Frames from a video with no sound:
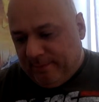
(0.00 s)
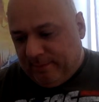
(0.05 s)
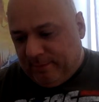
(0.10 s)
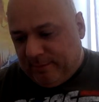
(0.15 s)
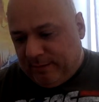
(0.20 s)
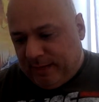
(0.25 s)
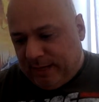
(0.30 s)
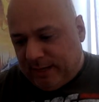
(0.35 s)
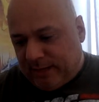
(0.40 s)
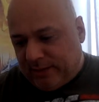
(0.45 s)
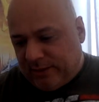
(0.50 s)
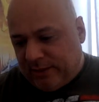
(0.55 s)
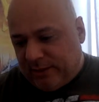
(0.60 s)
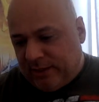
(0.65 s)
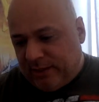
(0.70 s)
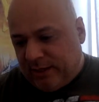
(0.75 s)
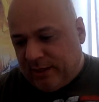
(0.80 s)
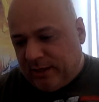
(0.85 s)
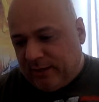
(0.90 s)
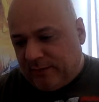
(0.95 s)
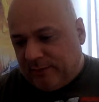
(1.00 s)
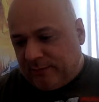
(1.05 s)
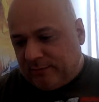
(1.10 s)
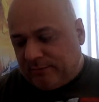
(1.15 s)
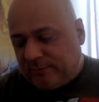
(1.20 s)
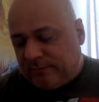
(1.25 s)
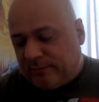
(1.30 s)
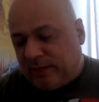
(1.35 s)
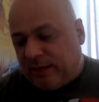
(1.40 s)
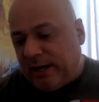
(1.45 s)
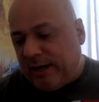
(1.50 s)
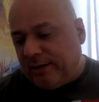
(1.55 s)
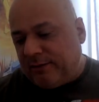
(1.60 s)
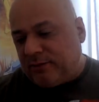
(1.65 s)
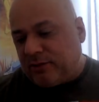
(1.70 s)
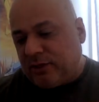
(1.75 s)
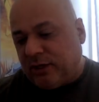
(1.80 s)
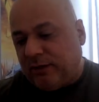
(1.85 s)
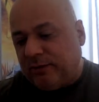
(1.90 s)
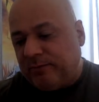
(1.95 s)
Not good at all. All right.
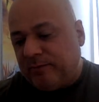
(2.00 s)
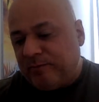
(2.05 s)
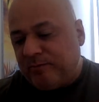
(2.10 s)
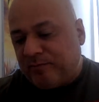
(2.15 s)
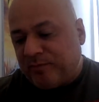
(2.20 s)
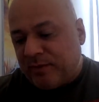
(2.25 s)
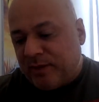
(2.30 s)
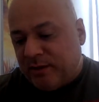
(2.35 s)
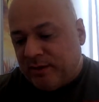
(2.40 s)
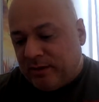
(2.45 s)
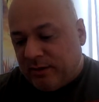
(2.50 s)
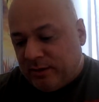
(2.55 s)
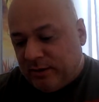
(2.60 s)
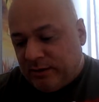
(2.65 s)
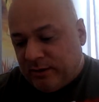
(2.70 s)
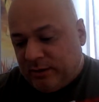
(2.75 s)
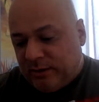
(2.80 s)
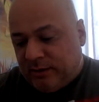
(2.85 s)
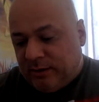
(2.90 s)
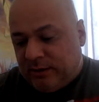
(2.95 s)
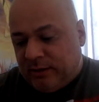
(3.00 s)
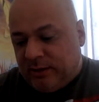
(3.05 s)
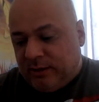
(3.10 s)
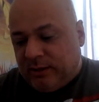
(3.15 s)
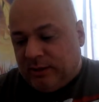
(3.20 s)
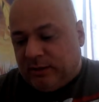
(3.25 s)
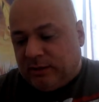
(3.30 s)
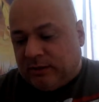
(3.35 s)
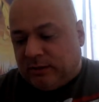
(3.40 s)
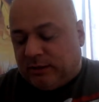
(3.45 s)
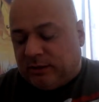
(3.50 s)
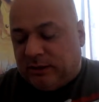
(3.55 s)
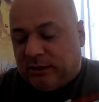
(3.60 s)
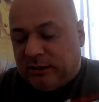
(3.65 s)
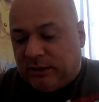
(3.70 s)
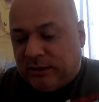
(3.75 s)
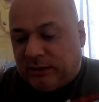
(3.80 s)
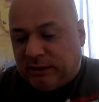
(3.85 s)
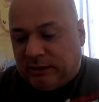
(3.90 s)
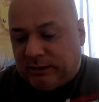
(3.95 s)
So
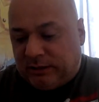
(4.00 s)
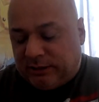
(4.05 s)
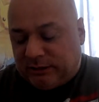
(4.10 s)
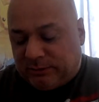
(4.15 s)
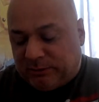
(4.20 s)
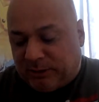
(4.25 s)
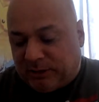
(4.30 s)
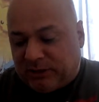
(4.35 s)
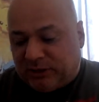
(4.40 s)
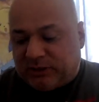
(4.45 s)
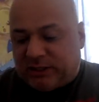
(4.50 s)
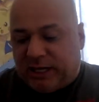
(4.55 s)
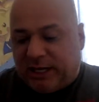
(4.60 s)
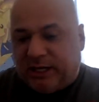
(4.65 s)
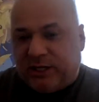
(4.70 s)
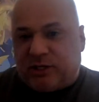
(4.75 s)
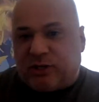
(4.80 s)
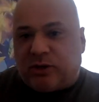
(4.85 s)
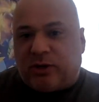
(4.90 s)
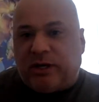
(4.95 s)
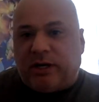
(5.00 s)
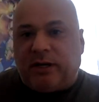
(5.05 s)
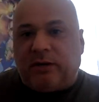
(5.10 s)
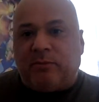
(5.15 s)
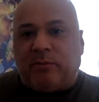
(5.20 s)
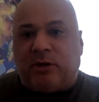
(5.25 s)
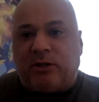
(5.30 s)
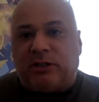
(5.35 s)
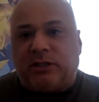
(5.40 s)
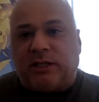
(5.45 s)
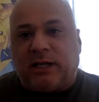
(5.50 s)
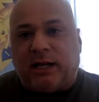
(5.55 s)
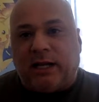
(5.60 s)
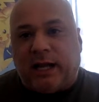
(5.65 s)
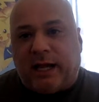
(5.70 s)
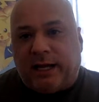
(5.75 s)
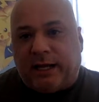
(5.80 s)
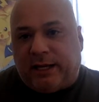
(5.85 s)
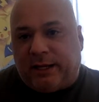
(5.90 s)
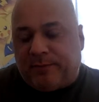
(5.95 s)
as much as I enjoy it, as much as I
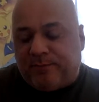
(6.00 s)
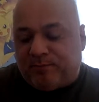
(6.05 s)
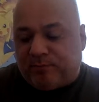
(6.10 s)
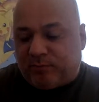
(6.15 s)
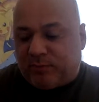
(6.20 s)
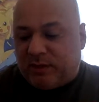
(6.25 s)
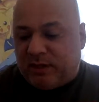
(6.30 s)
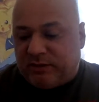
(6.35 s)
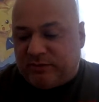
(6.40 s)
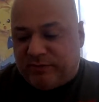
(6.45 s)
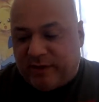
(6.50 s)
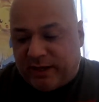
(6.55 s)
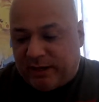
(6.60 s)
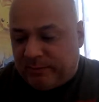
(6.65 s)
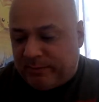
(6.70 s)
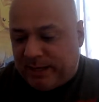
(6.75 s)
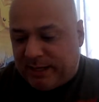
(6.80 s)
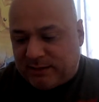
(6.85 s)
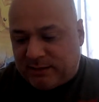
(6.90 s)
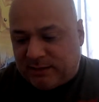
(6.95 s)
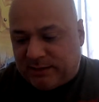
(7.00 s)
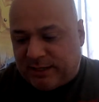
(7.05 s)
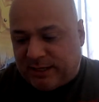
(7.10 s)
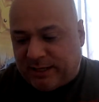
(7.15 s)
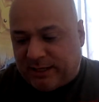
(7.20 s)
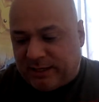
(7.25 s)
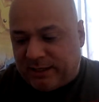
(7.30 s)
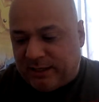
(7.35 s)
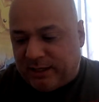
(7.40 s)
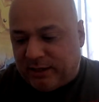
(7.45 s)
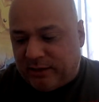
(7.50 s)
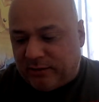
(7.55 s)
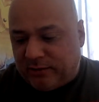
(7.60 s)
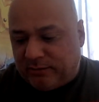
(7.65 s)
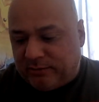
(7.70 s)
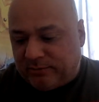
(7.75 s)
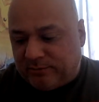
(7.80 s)
like it, this Venom has to take an L.